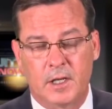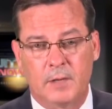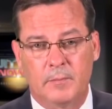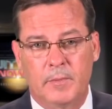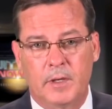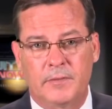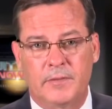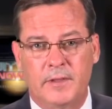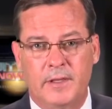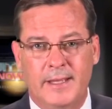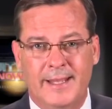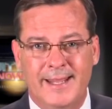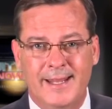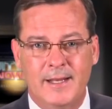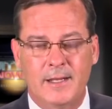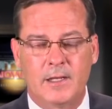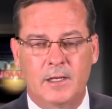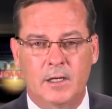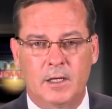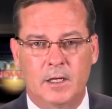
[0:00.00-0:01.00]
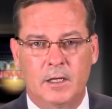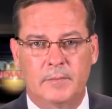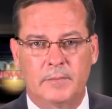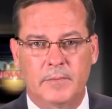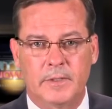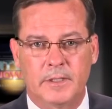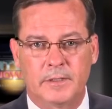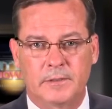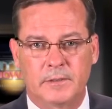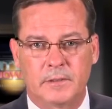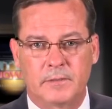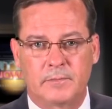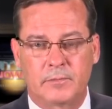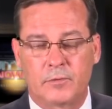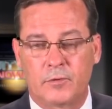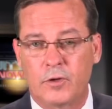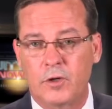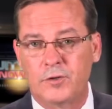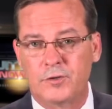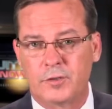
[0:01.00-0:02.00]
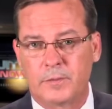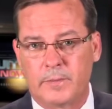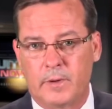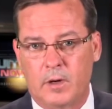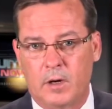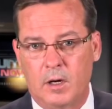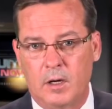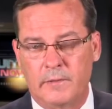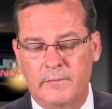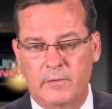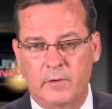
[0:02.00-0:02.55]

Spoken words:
But the income is a crucial part.